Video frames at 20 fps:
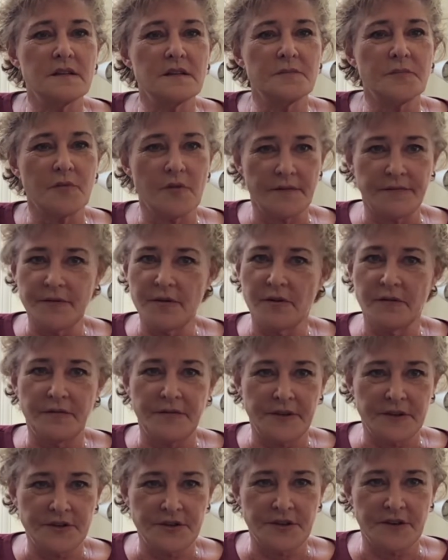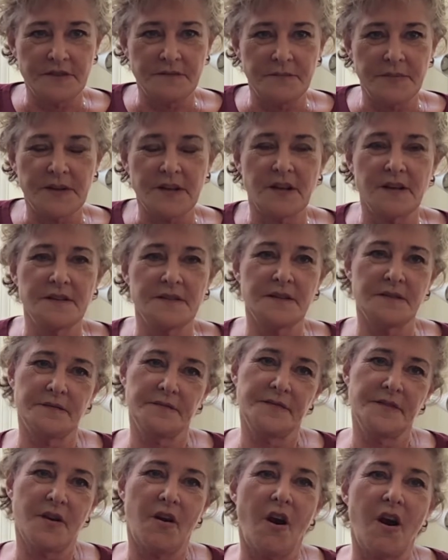peripheral vision because
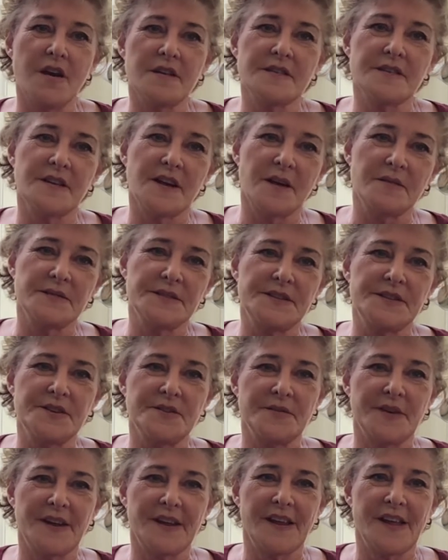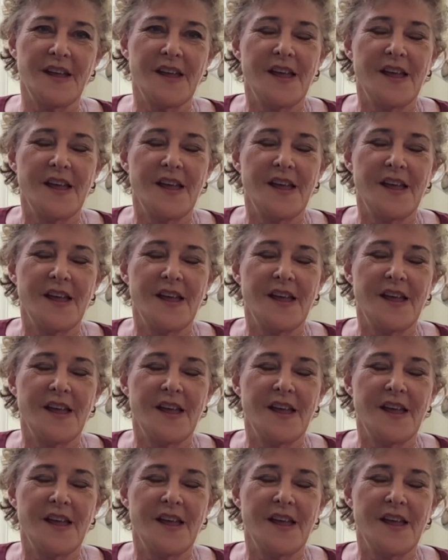of the art that I was doing.